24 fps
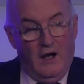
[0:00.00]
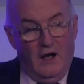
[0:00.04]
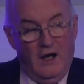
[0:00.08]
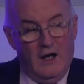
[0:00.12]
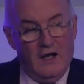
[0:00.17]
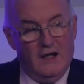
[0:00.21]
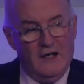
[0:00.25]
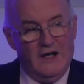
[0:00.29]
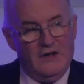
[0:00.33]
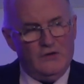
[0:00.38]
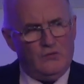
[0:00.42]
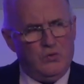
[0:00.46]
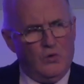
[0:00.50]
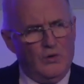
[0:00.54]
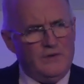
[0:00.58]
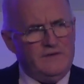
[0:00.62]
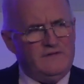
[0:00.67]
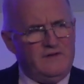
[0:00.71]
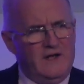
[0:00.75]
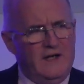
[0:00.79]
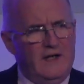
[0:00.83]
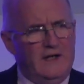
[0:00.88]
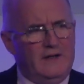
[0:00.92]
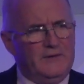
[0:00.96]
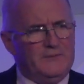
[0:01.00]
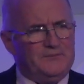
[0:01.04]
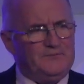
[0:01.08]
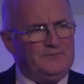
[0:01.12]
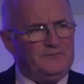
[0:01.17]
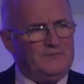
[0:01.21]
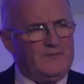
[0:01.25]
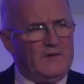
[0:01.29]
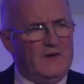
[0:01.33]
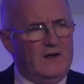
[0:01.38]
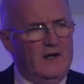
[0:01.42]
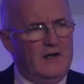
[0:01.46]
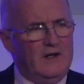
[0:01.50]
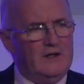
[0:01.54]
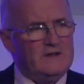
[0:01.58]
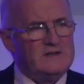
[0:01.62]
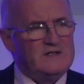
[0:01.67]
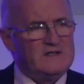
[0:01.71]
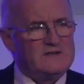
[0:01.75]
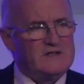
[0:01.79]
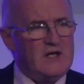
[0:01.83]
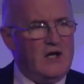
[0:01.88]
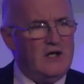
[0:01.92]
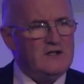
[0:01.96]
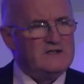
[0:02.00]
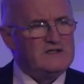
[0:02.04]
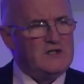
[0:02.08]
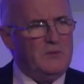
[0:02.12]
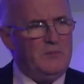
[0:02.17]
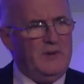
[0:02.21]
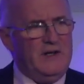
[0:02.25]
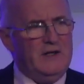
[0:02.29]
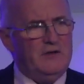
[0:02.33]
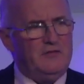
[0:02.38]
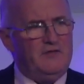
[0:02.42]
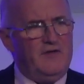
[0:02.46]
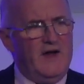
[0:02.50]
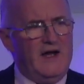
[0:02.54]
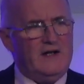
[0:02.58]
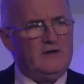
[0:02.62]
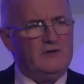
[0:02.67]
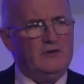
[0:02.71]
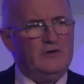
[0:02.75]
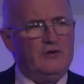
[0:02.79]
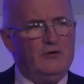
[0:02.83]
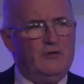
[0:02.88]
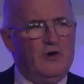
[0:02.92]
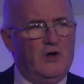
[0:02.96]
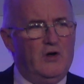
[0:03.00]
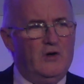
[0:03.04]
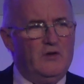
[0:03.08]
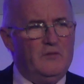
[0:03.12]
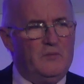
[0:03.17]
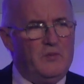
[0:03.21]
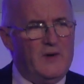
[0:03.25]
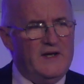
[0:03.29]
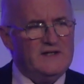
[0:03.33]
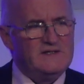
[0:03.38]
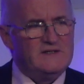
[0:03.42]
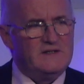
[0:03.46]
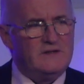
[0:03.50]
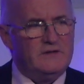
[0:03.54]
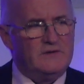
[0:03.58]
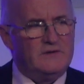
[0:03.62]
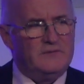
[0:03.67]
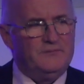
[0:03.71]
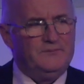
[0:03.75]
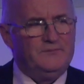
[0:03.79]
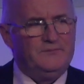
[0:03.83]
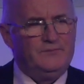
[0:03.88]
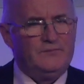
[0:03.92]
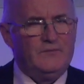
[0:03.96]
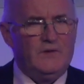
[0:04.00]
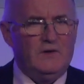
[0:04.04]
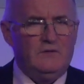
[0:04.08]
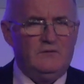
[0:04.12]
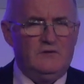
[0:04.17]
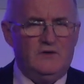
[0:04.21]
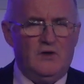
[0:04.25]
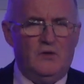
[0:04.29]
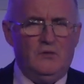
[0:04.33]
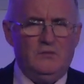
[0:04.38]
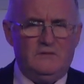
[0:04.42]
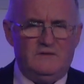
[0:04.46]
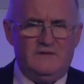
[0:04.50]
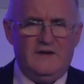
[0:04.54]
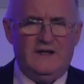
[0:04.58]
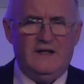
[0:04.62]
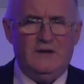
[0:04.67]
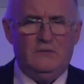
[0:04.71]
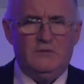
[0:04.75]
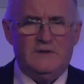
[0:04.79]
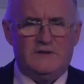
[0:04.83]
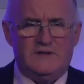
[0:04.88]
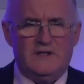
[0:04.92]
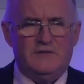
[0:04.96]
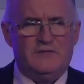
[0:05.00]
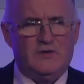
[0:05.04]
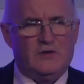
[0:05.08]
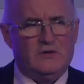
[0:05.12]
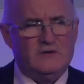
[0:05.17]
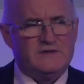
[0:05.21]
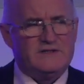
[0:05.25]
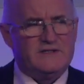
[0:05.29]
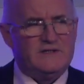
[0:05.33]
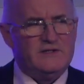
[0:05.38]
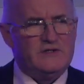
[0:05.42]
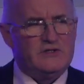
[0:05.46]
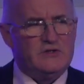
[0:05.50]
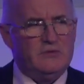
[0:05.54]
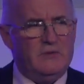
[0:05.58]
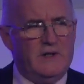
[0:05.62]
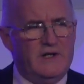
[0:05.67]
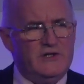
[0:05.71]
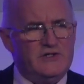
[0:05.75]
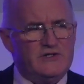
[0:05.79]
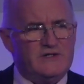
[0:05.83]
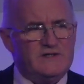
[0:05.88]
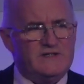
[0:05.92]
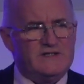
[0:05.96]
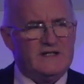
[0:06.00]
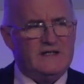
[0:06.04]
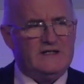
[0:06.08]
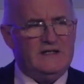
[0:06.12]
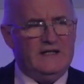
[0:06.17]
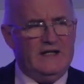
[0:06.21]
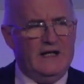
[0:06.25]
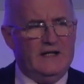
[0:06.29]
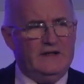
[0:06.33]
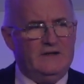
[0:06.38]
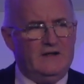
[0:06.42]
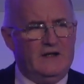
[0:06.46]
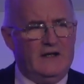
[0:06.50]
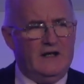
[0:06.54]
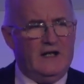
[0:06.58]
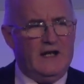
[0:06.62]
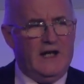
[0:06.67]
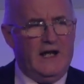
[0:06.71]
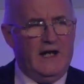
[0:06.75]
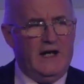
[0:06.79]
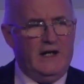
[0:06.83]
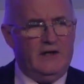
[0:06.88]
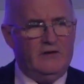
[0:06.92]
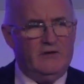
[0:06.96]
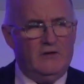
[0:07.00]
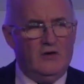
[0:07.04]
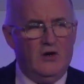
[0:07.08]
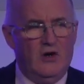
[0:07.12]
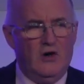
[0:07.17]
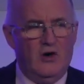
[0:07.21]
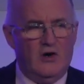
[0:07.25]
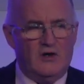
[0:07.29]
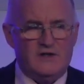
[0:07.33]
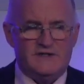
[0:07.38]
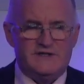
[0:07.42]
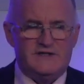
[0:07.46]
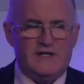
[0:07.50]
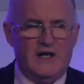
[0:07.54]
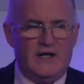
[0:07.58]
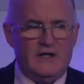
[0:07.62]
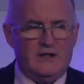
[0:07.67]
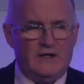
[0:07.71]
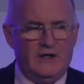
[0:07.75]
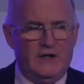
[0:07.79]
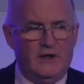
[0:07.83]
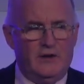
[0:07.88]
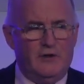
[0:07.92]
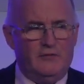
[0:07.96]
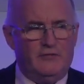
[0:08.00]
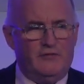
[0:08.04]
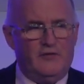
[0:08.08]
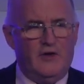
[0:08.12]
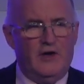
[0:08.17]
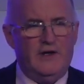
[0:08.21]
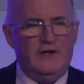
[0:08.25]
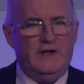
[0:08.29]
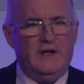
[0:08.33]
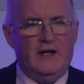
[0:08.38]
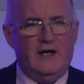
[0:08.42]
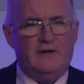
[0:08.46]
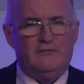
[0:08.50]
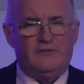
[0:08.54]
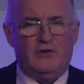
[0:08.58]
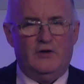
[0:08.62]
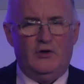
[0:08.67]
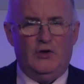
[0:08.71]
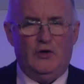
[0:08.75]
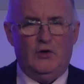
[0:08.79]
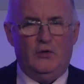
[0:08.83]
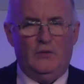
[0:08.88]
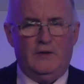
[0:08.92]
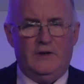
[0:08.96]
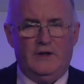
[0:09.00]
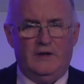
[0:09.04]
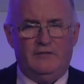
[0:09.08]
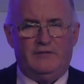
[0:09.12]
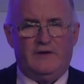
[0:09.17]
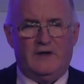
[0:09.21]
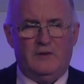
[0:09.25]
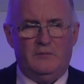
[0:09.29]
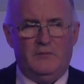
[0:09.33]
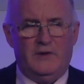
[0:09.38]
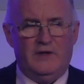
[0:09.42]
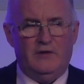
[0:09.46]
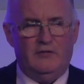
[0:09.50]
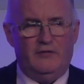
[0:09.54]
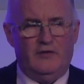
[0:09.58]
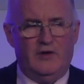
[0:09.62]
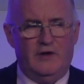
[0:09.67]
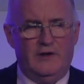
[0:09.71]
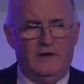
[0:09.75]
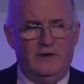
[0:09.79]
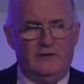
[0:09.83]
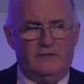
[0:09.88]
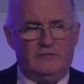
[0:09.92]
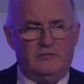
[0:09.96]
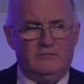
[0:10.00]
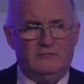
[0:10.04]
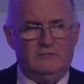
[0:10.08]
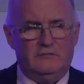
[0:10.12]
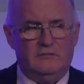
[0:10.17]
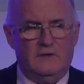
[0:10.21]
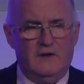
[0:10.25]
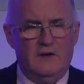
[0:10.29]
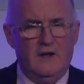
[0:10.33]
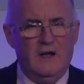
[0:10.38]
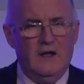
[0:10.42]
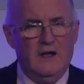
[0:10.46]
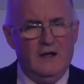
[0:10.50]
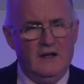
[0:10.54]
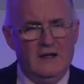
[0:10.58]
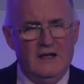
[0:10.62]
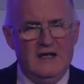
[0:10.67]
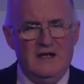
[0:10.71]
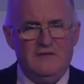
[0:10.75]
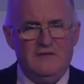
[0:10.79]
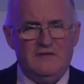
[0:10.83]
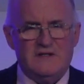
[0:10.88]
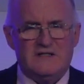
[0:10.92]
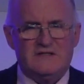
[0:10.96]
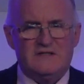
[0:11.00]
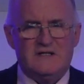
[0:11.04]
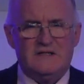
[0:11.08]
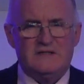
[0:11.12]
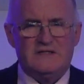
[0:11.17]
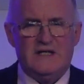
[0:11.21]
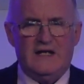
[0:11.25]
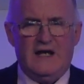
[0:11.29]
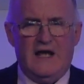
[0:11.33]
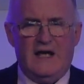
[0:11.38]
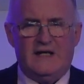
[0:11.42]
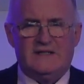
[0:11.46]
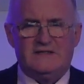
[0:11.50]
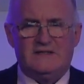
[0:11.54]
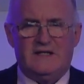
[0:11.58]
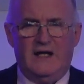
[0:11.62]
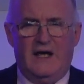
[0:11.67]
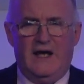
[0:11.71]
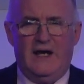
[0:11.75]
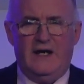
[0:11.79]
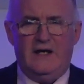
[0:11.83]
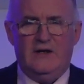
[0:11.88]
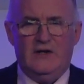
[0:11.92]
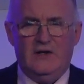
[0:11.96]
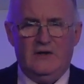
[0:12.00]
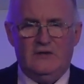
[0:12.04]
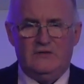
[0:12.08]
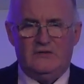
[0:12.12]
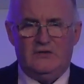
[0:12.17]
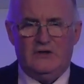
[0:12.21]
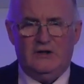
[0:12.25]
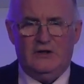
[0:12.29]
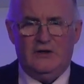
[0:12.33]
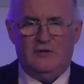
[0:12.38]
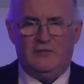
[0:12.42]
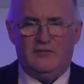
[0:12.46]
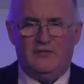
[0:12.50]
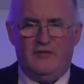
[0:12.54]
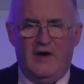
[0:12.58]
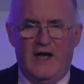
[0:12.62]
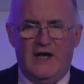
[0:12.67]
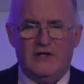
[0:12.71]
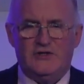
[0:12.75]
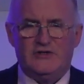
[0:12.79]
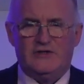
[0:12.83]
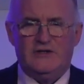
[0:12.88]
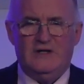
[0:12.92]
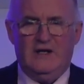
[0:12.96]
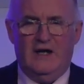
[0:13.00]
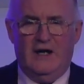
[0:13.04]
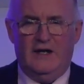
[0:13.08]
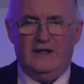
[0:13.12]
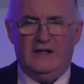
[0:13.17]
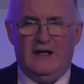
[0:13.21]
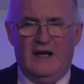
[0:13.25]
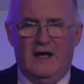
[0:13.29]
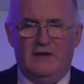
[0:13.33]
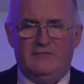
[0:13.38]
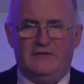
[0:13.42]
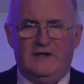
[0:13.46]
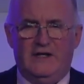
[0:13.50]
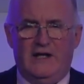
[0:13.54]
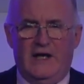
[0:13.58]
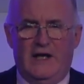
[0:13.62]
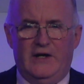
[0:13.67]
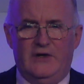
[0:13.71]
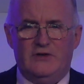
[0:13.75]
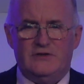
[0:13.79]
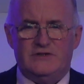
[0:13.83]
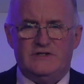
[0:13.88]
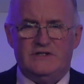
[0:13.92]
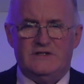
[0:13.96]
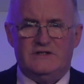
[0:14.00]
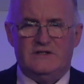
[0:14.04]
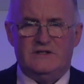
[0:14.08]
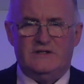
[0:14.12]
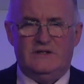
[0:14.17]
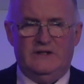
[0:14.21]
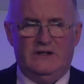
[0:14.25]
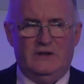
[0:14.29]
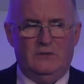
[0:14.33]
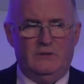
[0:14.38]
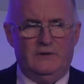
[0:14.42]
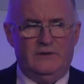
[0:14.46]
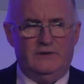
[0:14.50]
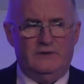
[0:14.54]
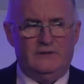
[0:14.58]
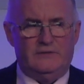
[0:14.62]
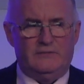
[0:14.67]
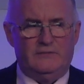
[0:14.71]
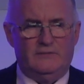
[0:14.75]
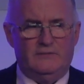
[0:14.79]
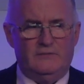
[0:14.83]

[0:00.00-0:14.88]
I learned one thing, and it has also been a factor in the role of president. Don't deal with difficult situations at the end of the day, or certainly on a Friday afternoon if it can be avoided. Leave it till the next day, till you're fresh and you have the energy to deal with it.